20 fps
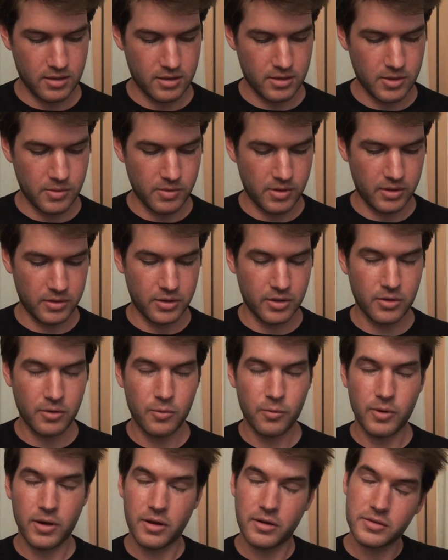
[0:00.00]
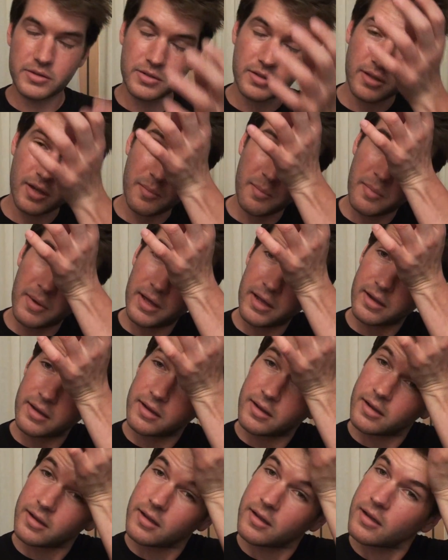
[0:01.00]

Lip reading: You all know where to come back